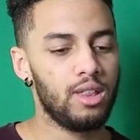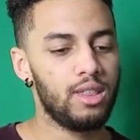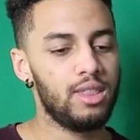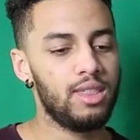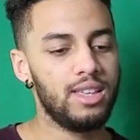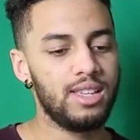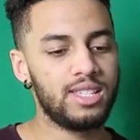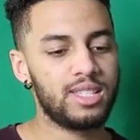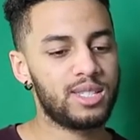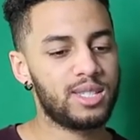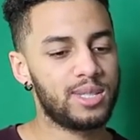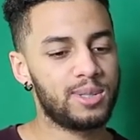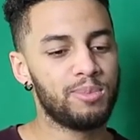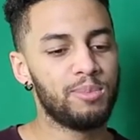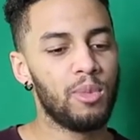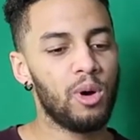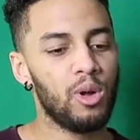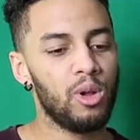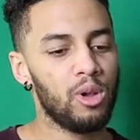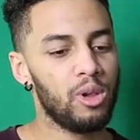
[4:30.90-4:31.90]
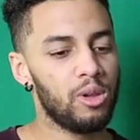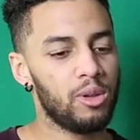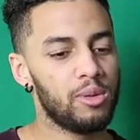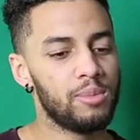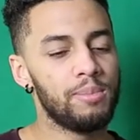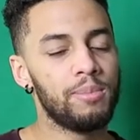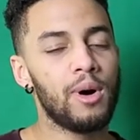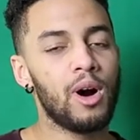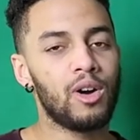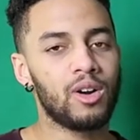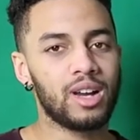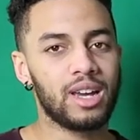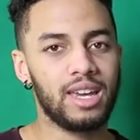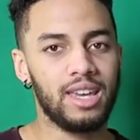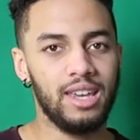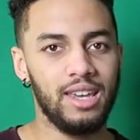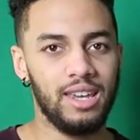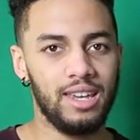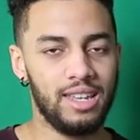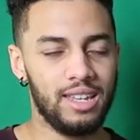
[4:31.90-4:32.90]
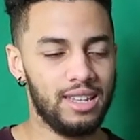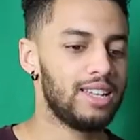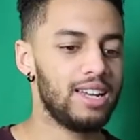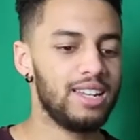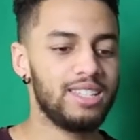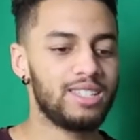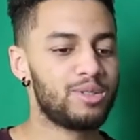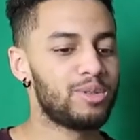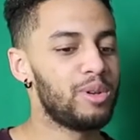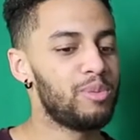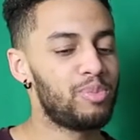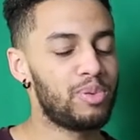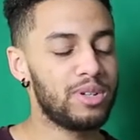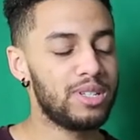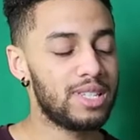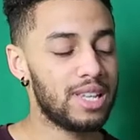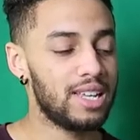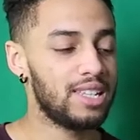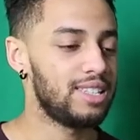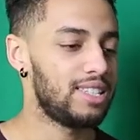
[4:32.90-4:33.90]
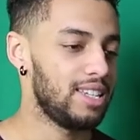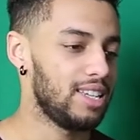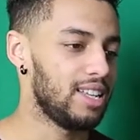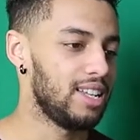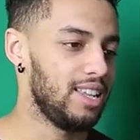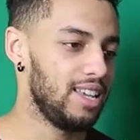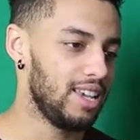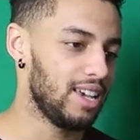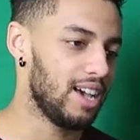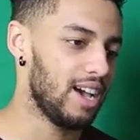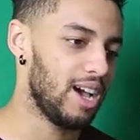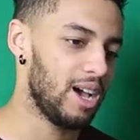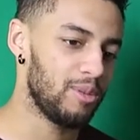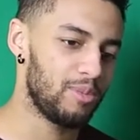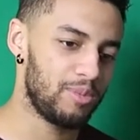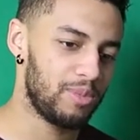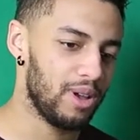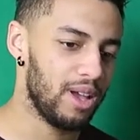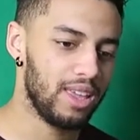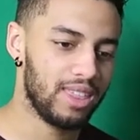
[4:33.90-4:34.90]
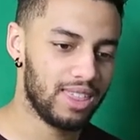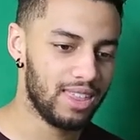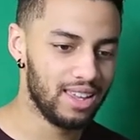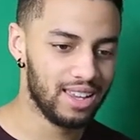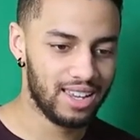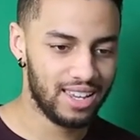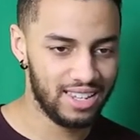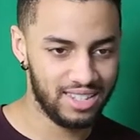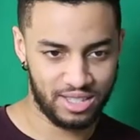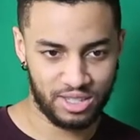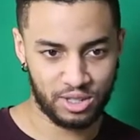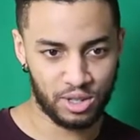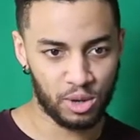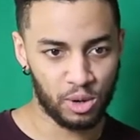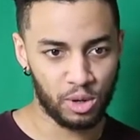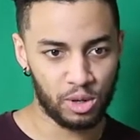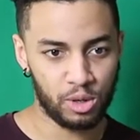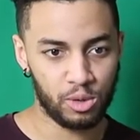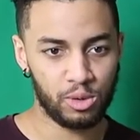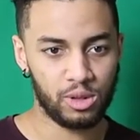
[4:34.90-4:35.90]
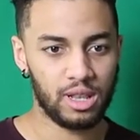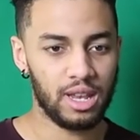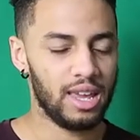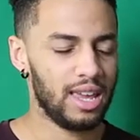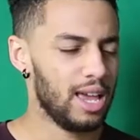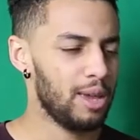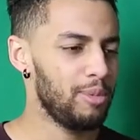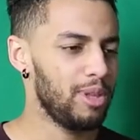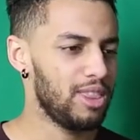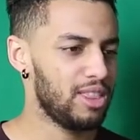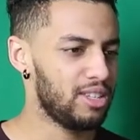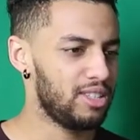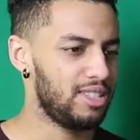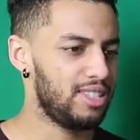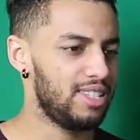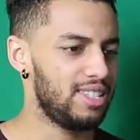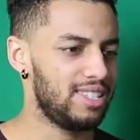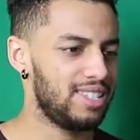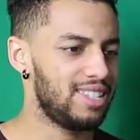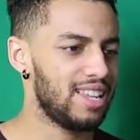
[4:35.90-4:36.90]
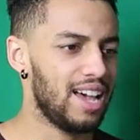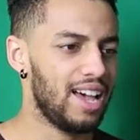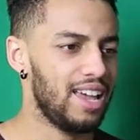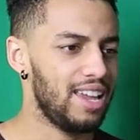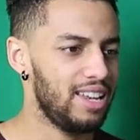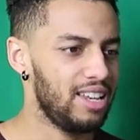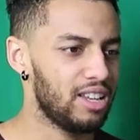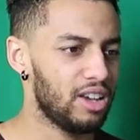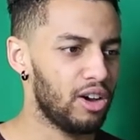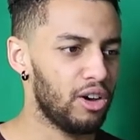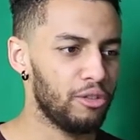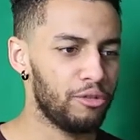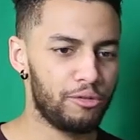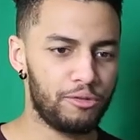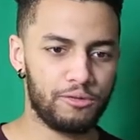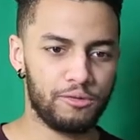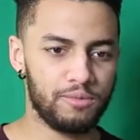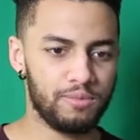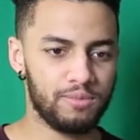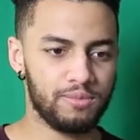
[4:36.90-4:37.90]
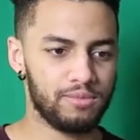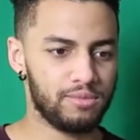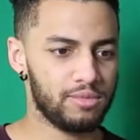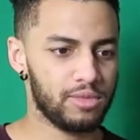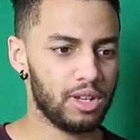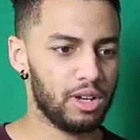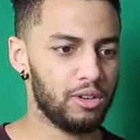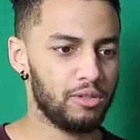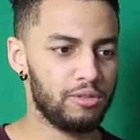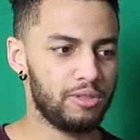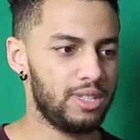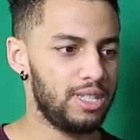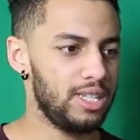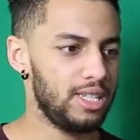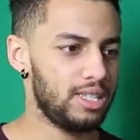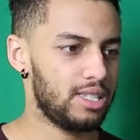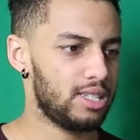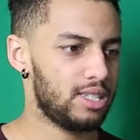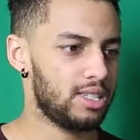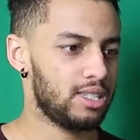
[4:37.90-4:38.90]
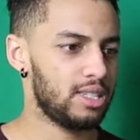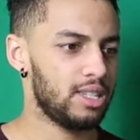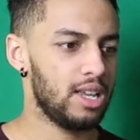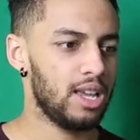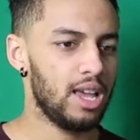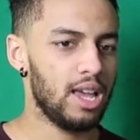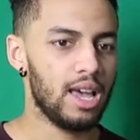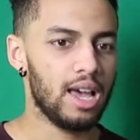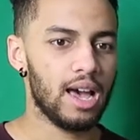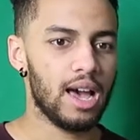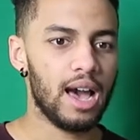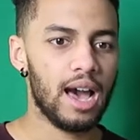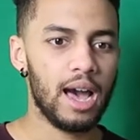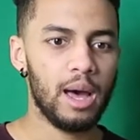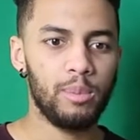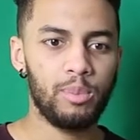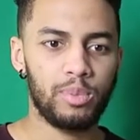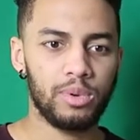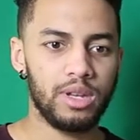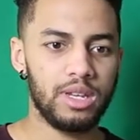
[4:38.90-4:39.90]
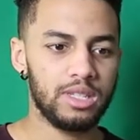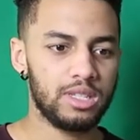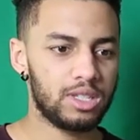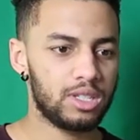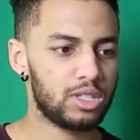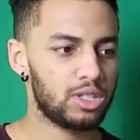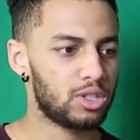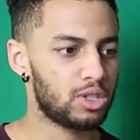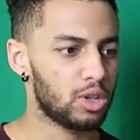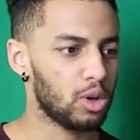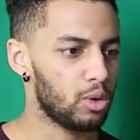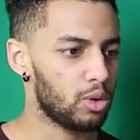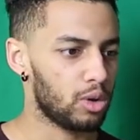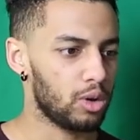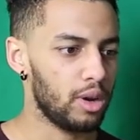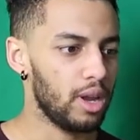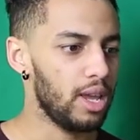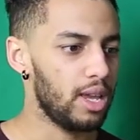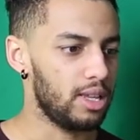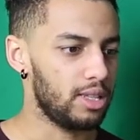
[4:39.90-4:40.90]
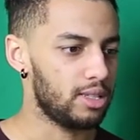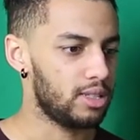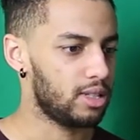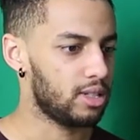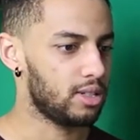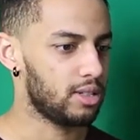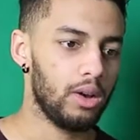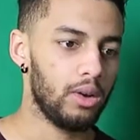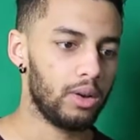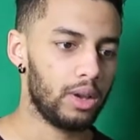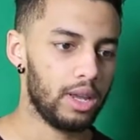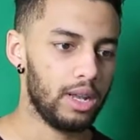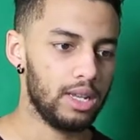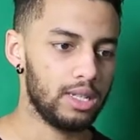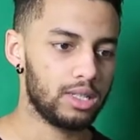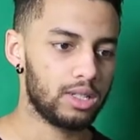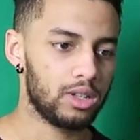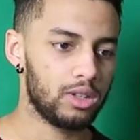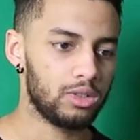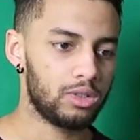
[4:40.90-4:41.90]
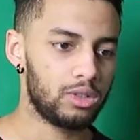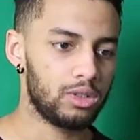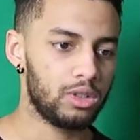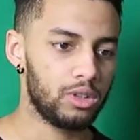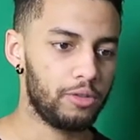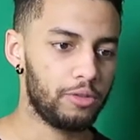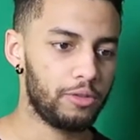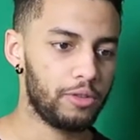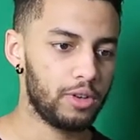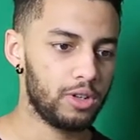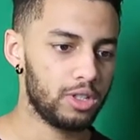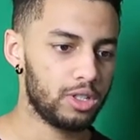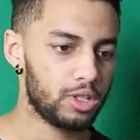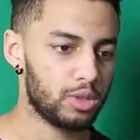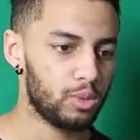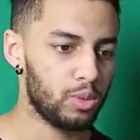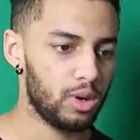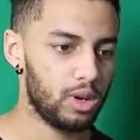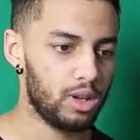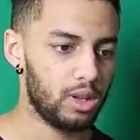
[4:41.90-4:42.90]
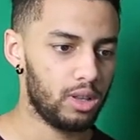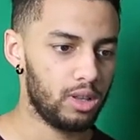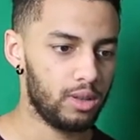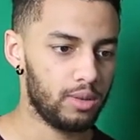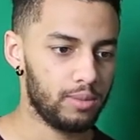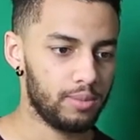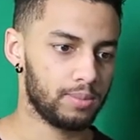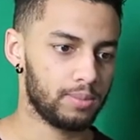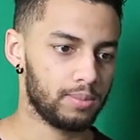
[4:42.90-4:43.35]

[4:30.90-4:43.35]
this small monkey that is representing Ling app. I think he's so cute. Like, I mean, the design of this app is so great. Okay, let's go to the first one.